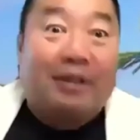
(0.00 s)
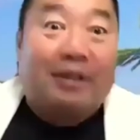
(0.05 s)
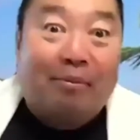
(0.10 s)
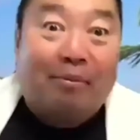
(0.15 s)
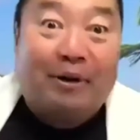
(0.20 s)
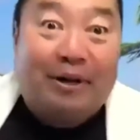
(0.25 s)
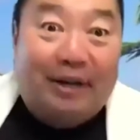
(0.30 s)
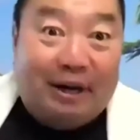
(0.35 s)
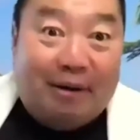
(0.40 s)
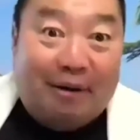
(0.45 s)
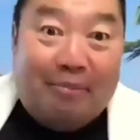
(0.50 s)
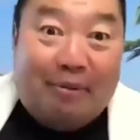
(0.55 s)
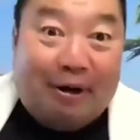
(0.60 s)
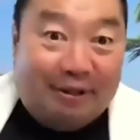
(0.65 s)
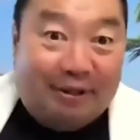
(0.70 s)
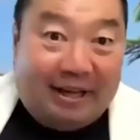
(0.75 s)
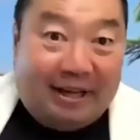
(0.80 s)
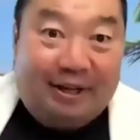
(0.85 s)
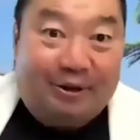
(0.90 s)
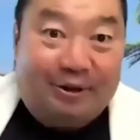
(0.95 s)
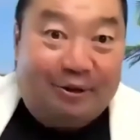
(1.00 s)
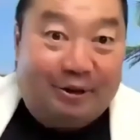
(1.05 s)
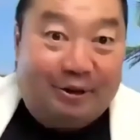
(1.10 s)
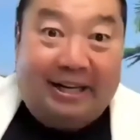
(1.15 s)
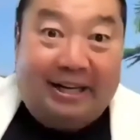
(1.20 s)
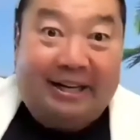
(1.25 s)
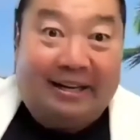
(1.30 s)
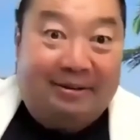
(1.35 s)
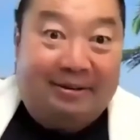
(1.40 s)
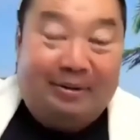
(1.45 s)
double the amount that you
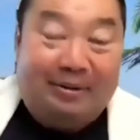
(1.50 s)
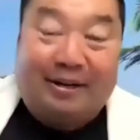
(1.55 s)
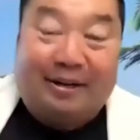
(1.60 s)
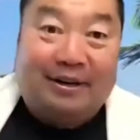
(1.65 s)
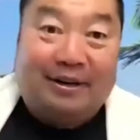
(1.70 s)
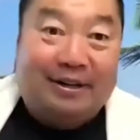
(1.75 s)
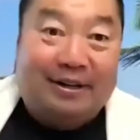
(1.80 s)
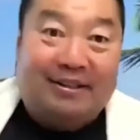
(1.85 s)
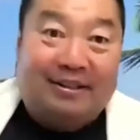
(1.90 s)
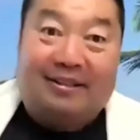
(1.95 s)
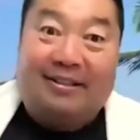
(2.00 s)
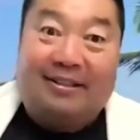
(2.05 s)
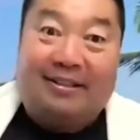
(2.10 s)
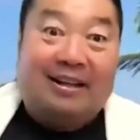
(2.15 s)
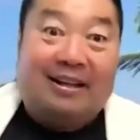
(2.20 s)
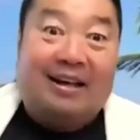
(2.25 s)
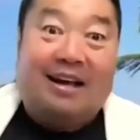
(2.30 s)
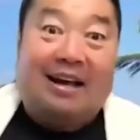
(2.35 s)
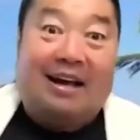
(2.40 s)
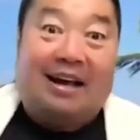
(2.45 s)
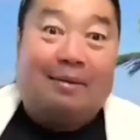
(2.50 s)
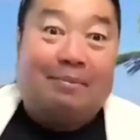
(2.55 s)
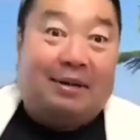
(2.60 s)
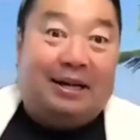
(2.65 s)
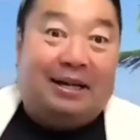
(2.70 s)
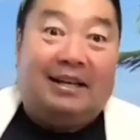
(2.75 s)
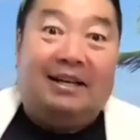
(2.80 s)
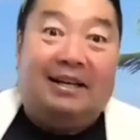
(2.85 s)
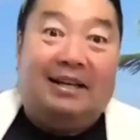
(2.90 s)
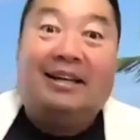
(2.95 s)
need. Because, I
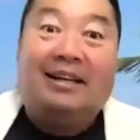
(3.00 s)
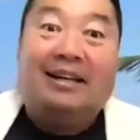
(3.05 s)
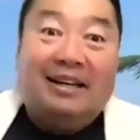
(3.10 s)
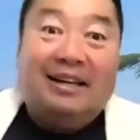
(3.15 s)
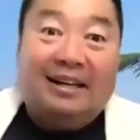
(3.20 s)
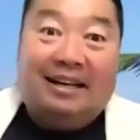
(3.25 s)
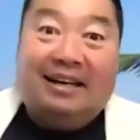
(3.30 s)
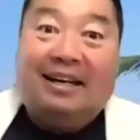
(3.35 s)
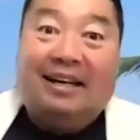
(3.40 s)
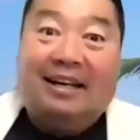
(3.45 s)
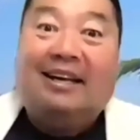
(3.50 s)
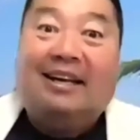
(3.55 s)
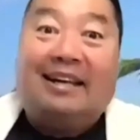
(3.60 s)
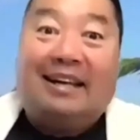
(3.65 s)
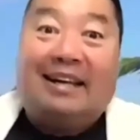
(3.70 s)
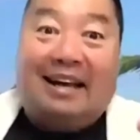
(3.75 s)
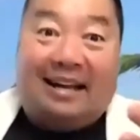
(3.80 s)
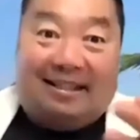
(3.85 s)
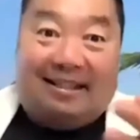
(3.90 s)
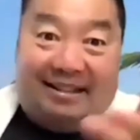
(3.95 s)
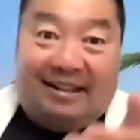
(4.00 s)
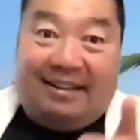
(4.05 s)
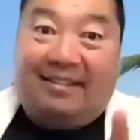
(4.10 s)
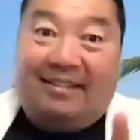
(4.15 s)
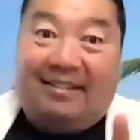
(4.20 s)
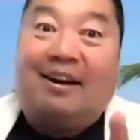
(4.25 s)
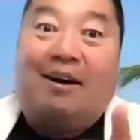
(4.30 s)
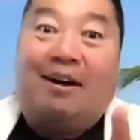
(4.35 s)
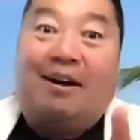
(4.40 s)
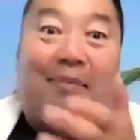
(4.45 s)
mean, yeah,
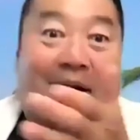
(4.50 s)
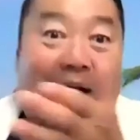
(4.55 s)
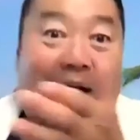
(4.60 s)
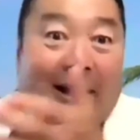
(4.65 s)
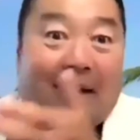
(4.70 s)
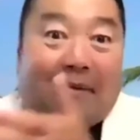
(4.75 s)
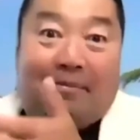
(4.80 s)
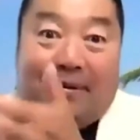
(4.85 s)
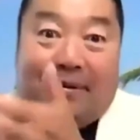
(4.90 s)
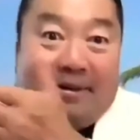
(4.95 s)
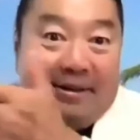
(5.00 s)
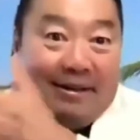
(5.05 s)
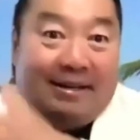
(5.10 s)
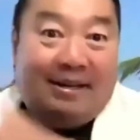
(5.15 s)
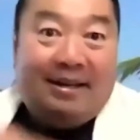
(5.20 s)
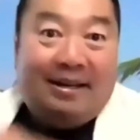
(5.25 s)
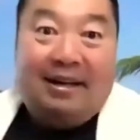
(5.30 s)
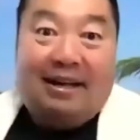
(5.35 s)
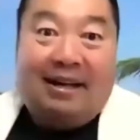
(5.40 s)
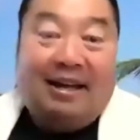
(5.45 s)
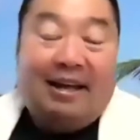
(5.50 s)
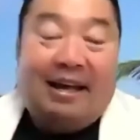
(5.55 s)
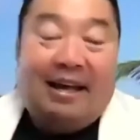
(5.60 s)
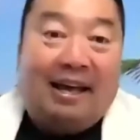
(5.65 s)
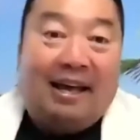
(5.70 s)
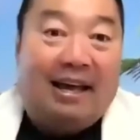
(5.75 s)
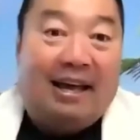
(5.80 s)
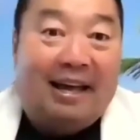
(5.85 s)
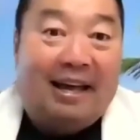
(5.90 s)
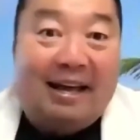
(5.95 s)
things come up
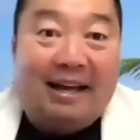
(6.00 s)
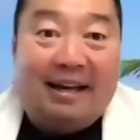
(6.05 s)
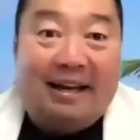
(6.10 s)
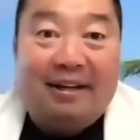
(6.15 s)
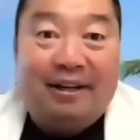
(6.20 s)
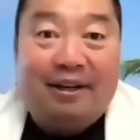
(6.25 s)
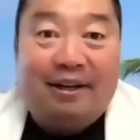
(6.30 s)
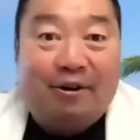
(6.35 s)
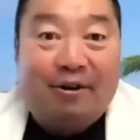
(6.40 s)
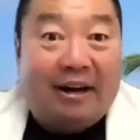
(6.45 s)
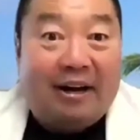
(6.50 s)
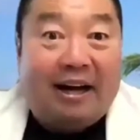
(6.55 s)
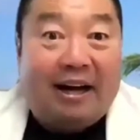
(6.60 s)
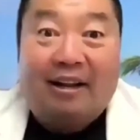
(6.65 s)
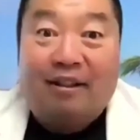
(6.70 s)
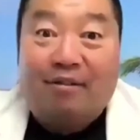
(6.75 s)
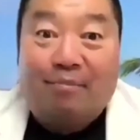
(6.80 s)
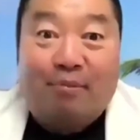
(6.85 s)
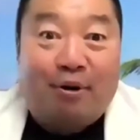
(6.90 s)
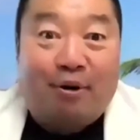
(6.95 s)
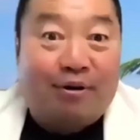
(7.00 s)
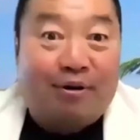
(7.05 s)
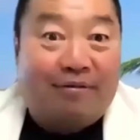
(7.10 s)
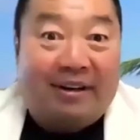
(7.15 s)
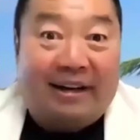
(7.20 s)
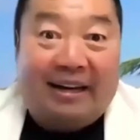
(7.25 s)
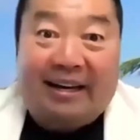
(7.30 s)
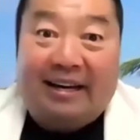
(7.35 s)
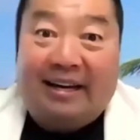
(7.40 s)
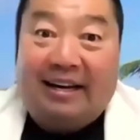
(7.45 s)
and you're not as
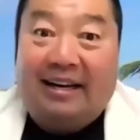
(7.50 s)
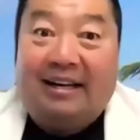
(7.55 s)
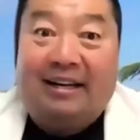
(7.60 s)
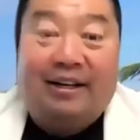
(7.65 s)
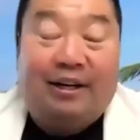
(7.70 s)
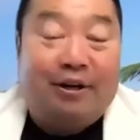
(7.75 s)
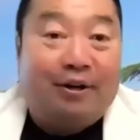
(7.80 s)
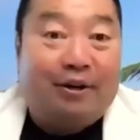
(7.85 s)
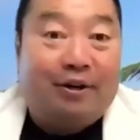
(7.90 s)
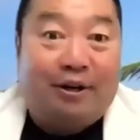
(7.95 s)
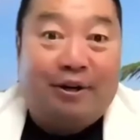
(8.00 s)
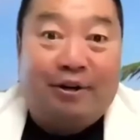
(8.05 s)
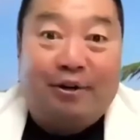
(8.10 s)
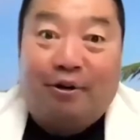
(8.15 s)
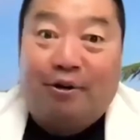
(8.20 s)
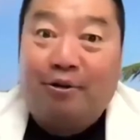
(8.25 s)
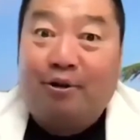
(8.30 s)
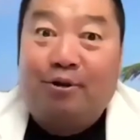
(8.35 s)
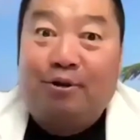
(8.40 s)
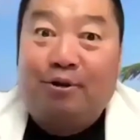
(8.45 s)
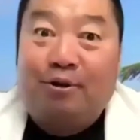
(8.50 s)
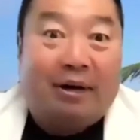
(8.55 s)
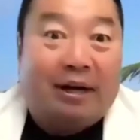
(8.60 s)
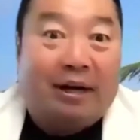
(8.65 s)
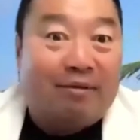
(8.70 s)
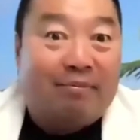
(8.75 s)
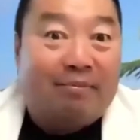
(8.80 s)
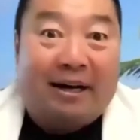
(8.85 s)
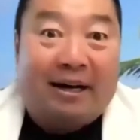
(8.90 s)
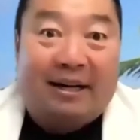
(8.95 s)
motivated, you know, you don't do
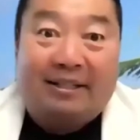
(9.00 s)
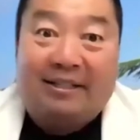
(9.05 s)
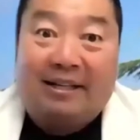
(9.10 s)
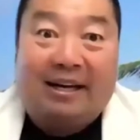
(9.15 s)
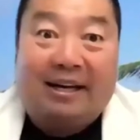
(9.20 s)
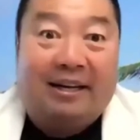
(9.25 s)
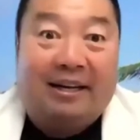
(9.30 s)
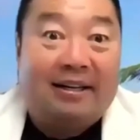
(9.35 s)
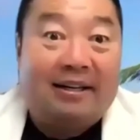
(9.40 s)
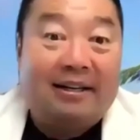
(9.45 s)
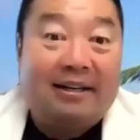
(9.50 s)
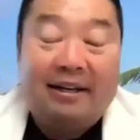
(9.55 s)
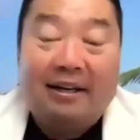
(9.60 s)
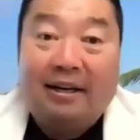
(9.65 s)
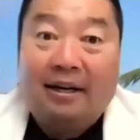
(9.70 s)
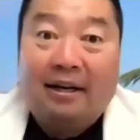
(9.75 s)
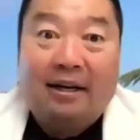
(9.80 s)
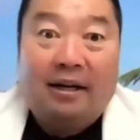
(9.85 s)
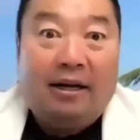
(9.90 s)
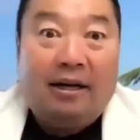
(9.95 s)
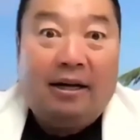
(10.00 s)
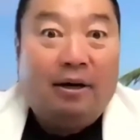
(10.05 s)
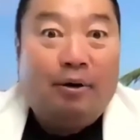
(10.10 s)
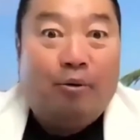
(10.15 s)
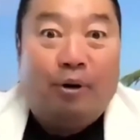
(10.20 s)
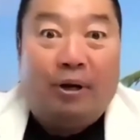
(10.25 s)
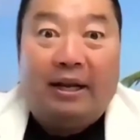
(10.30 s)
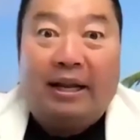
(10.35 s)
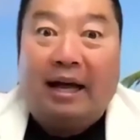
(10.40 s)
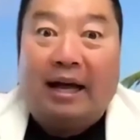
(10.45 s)
as much. And
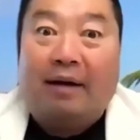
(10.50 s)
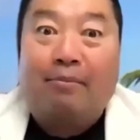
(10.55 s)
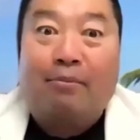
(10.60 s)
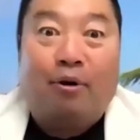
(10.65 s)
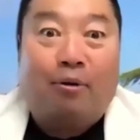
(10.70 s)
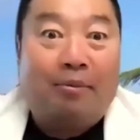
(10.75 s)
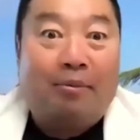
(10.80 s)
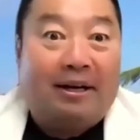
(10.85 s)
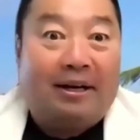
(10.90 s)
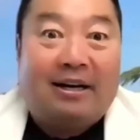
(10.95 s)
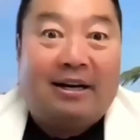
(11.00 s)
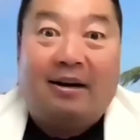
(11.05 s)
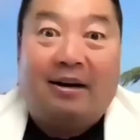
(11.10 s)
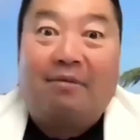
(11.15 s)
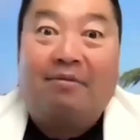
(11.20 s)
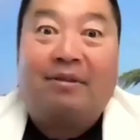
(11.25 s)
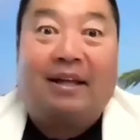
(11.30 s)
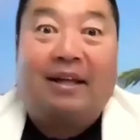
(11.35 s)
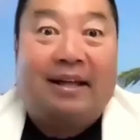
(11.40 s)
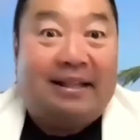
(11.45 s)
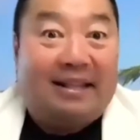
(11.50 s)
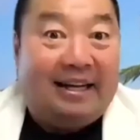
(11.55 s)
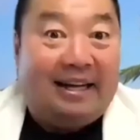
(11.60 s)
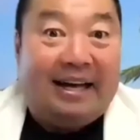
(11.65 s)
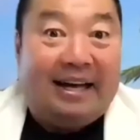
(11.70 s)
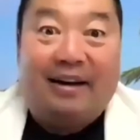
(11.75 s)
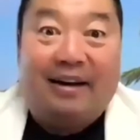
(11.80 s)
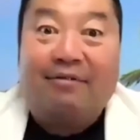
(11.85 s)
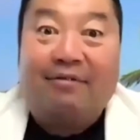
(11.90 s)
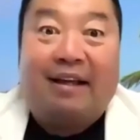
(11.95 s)
when that moment comes at the
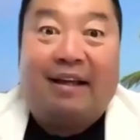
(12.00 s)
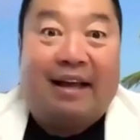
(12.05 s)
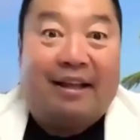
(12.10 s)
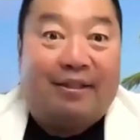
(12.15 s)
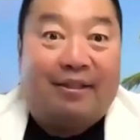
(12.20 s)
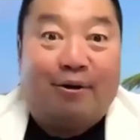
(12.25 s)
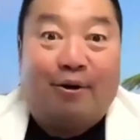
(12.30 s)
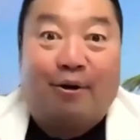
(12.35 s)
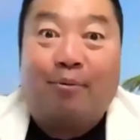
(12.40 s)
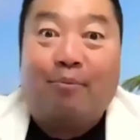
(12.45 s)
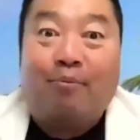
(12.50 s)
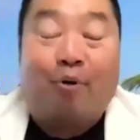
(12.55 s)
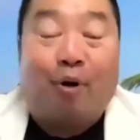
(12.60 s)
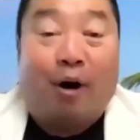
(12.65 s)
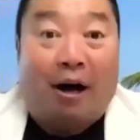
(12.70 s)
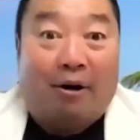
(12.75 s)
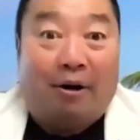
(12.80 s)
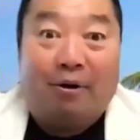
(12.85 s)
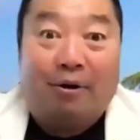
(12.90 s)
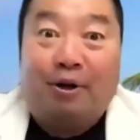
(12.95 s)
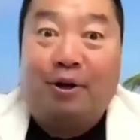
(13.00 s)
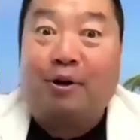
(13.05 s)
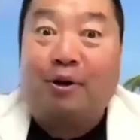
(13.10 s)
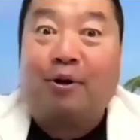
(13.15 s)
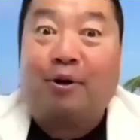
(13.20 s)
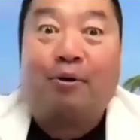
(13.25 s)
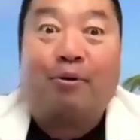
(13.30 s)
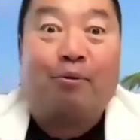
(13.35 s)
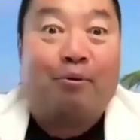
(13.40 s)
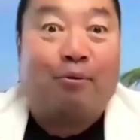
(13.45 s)
end of that term, wow,
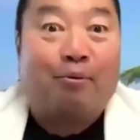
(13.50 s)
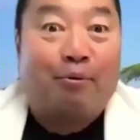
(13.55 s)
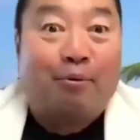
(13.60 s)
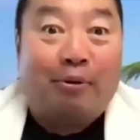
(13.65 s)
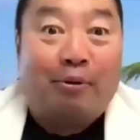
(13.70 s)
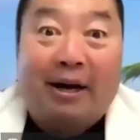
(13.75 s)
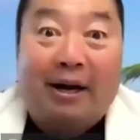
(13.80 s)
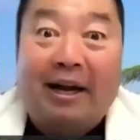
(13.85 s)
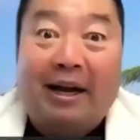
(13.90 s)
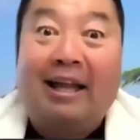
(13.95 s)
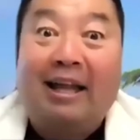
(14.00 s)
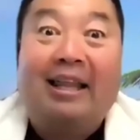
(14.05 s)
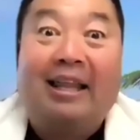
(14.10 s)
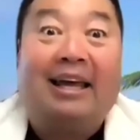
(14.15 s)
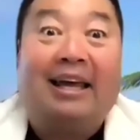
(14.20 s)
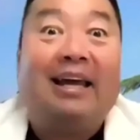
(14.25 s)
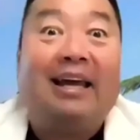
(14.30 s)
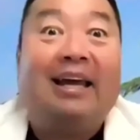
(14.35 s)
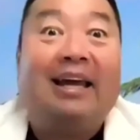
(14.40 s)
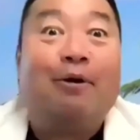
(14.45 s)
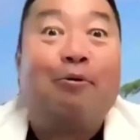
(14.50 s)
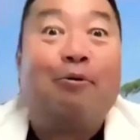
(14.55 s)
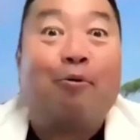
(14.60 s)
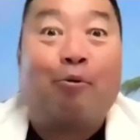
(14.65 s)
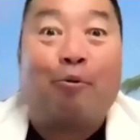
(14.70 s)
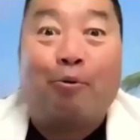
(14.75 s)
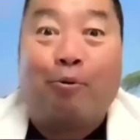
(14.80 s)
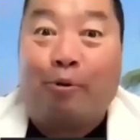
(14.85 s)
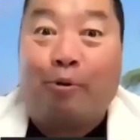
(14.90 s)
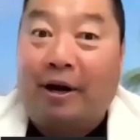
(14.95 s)
you're really,
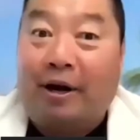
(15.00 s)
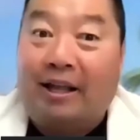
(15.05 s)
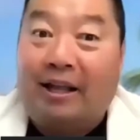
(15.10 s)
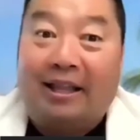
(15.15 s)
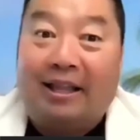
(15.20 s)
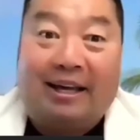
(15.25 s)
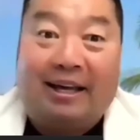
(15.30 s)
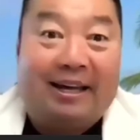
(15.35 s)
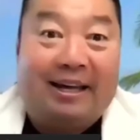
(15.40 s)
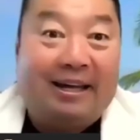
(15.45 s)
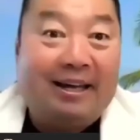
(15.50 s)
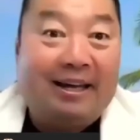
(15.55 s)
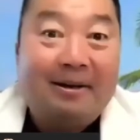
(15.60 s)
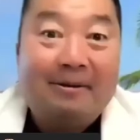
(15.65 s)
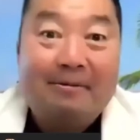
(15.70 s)
really,